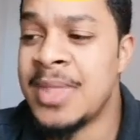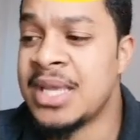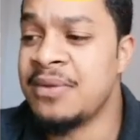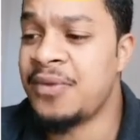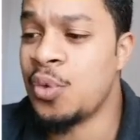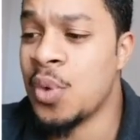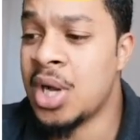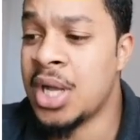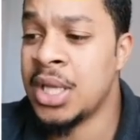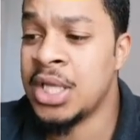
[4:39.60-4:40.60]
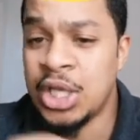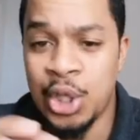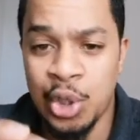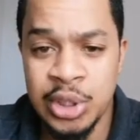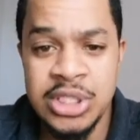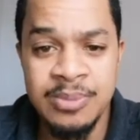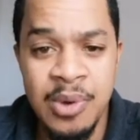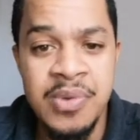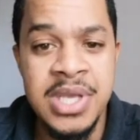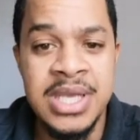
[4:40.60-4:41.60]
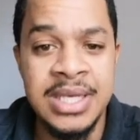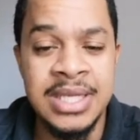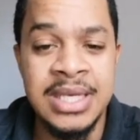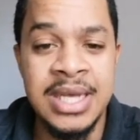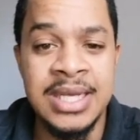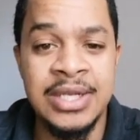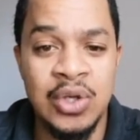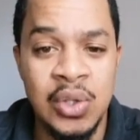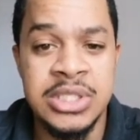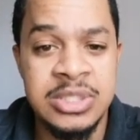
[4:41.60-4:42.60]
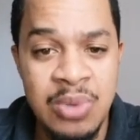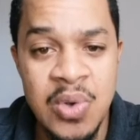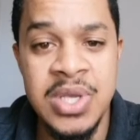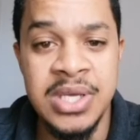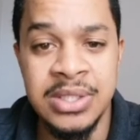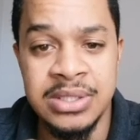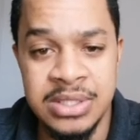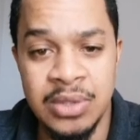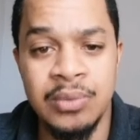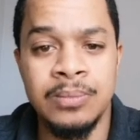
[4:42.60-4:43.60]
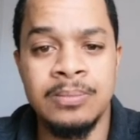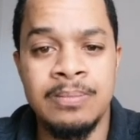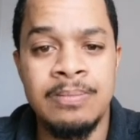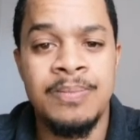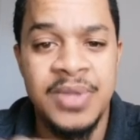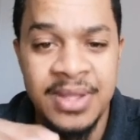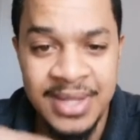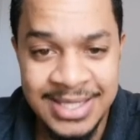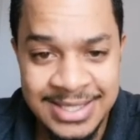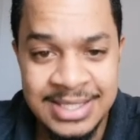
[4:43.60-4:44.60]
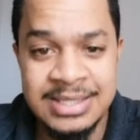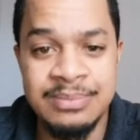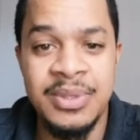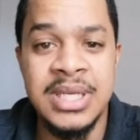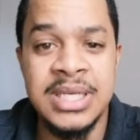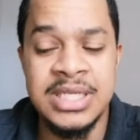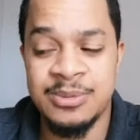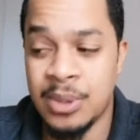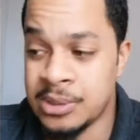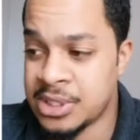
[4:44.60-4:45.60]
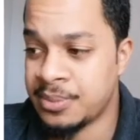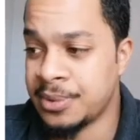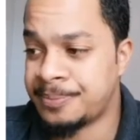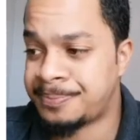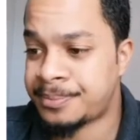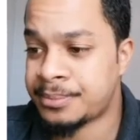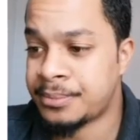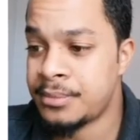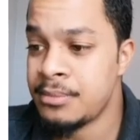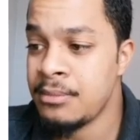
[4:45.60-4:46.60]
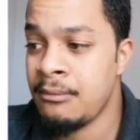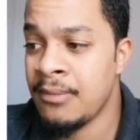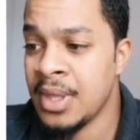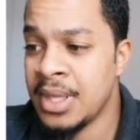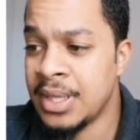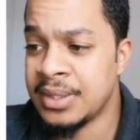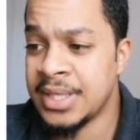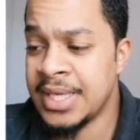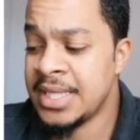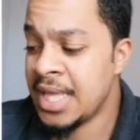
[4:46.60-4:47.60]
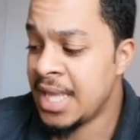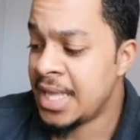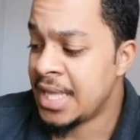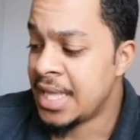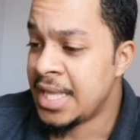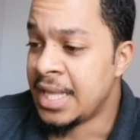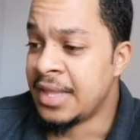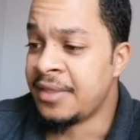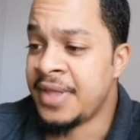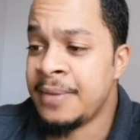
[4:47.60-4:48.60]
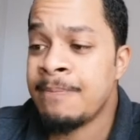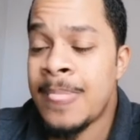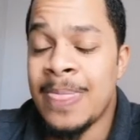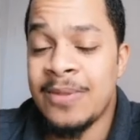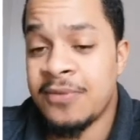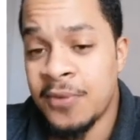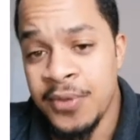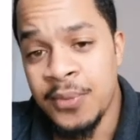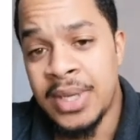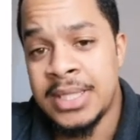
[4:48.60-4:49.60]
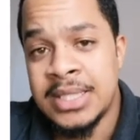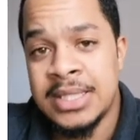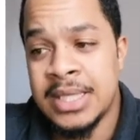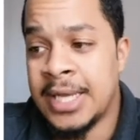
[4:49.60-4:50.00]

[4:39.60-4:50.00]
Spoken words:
If you are not smoking in a non-smoking zone, that is being responsible. Okay. Then the fourth one